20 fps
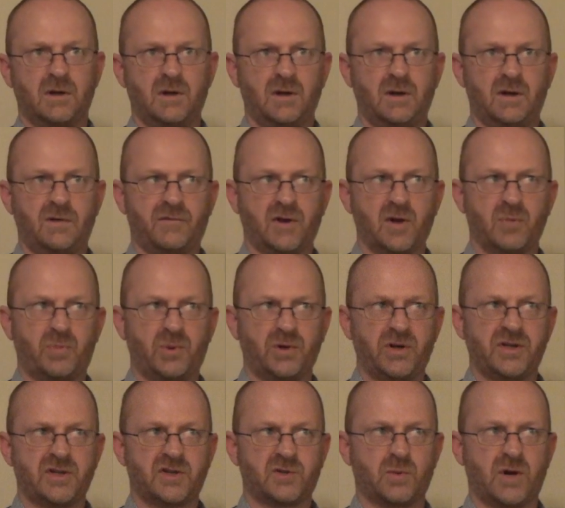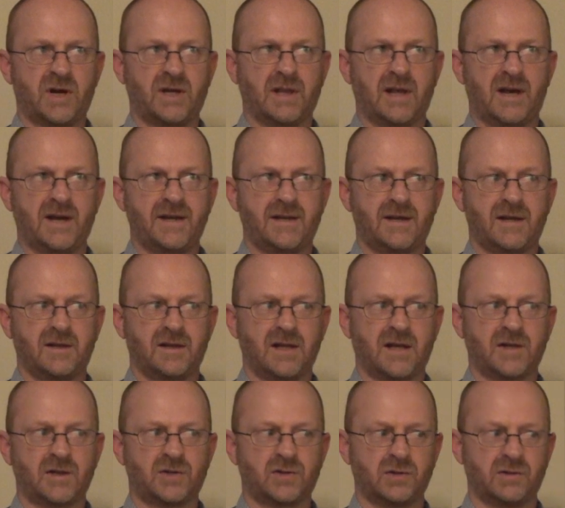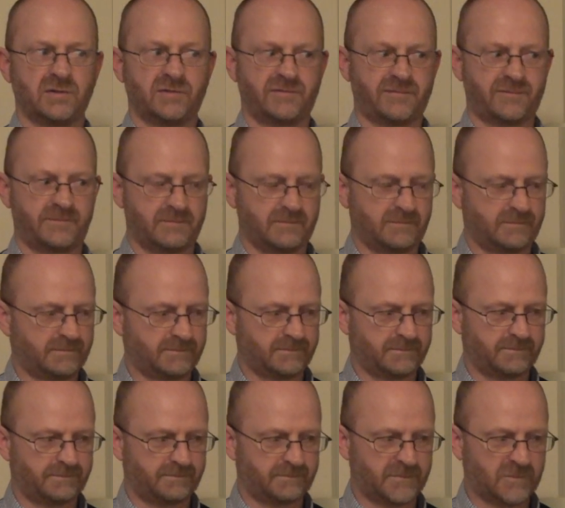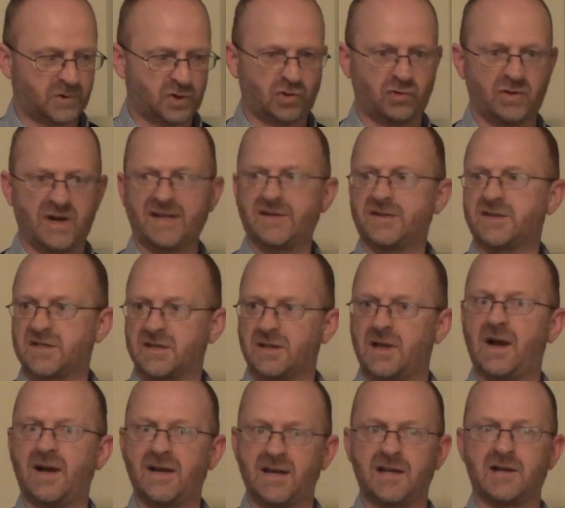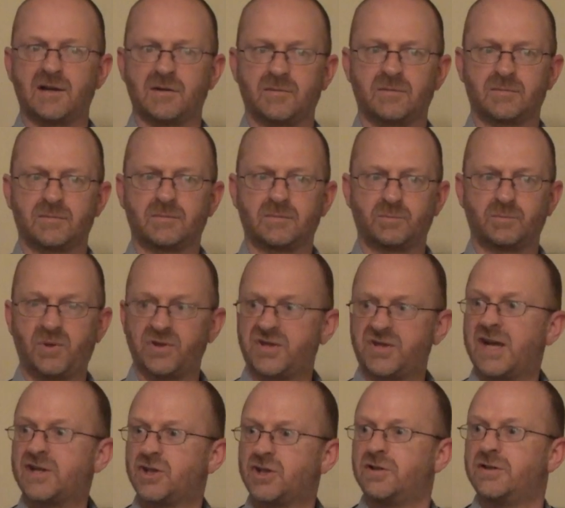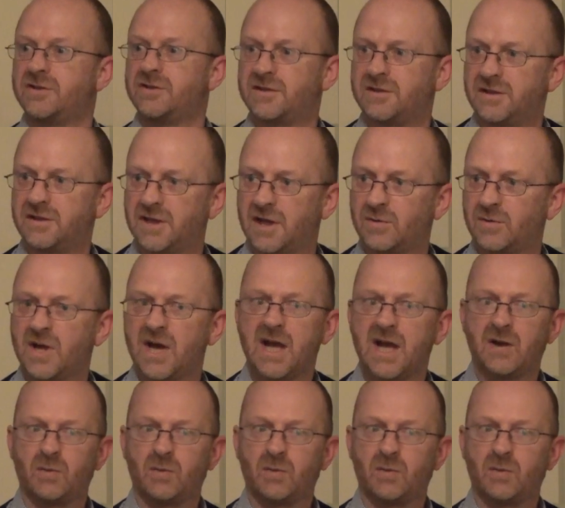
if I can put it this way, like sort of trance-like possessions, you know.